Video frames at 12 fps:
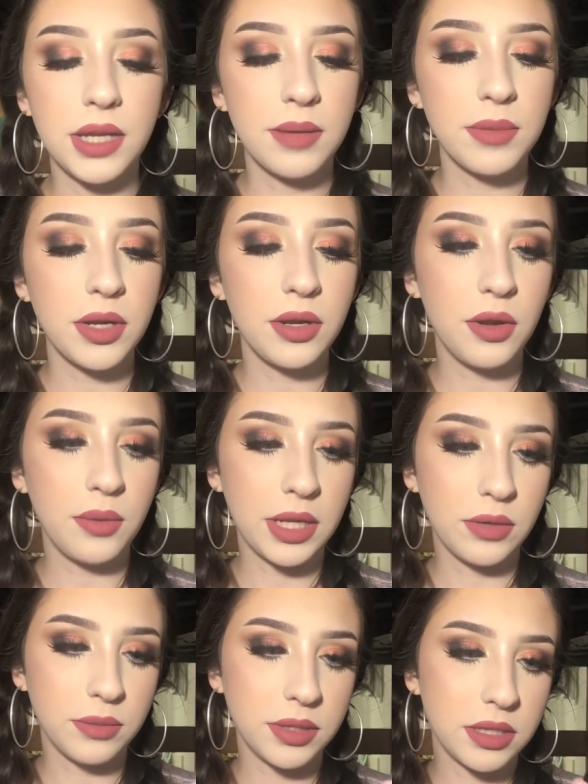And I'm gonna go
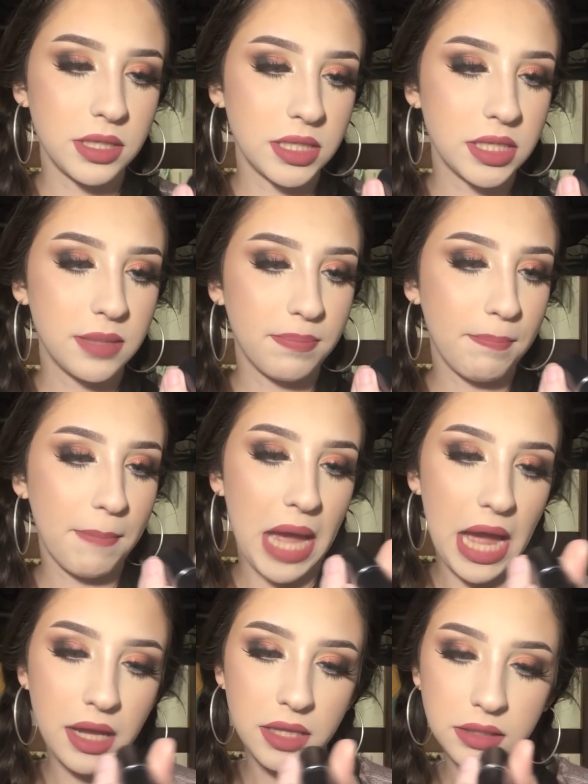in with this
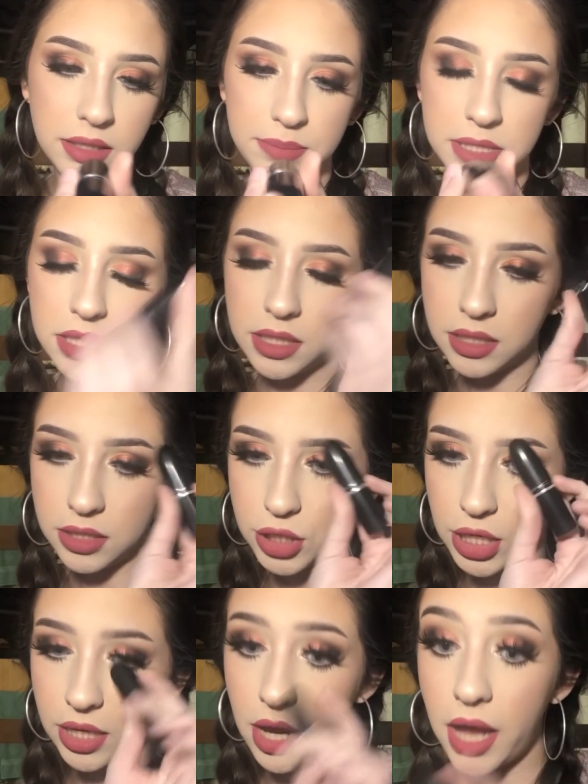MAC lipstick in the
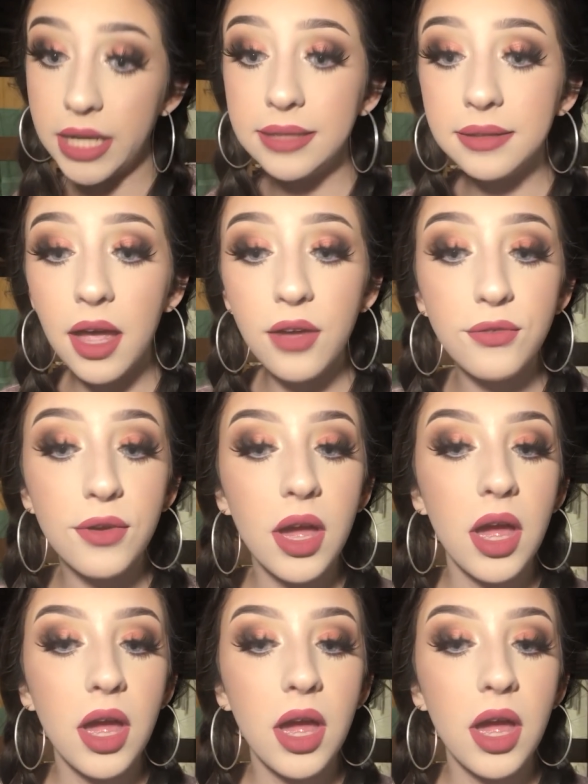shade Honey Love.